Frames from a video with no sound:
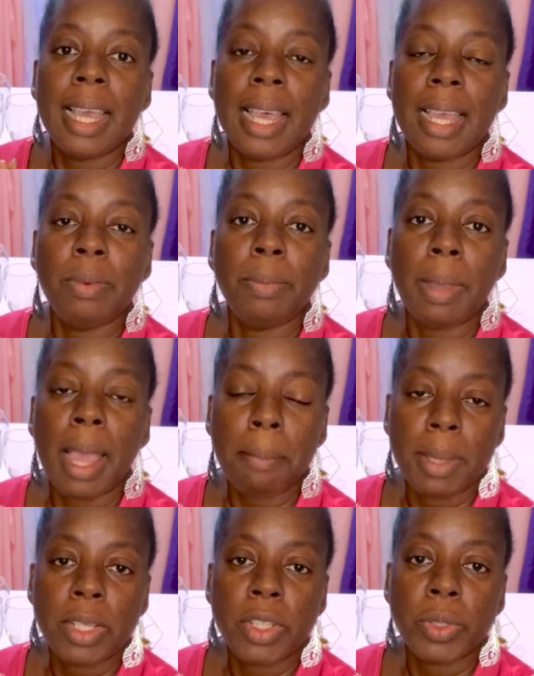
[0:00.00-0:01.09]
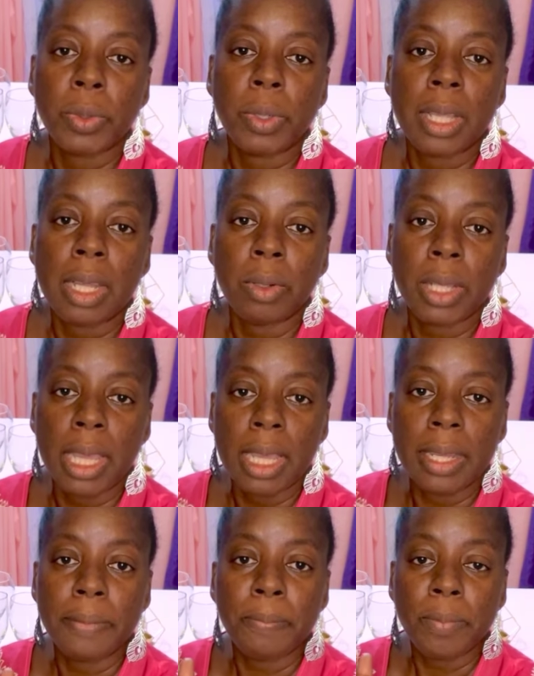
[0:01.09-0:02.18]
and I make sure that, okay,